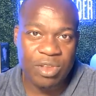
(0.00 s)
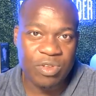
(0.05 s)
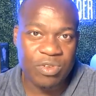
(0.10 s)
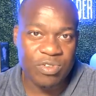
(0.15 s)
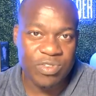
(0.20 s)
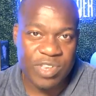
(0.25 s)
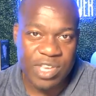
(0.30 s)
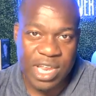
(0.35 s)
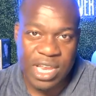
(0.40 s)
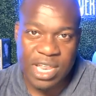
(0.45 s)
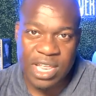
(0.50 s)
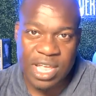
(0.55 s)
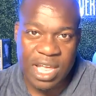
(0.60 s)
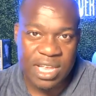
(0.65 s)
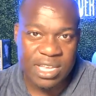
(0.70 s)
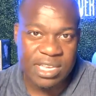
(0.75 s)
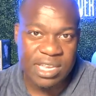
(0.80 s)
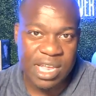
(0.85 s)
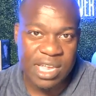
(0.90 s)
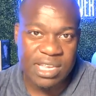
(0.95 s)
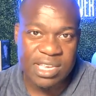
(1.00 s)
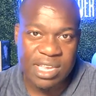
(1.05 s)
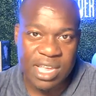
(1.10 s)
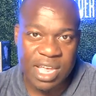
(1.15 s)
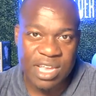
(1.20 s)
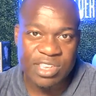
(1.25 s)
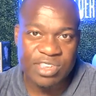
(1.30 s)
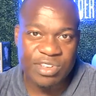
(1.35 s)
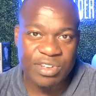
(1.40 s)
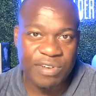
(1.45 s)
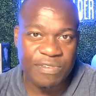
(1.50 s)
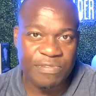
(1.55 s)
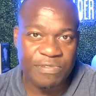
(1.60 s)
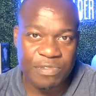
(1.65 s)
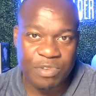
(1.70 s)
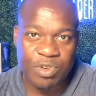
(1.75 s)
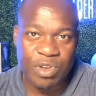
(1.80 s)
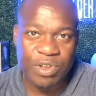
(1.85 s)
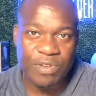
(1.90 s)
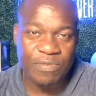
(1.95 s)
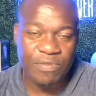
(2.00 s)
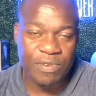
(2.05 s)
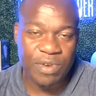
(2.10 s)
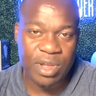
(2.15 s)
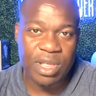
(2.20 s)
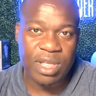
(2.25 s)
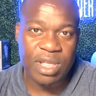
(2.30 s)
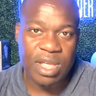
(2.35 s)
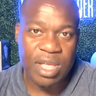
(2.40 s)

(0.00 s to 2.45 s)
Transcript: You said yes, yes, yes to a few different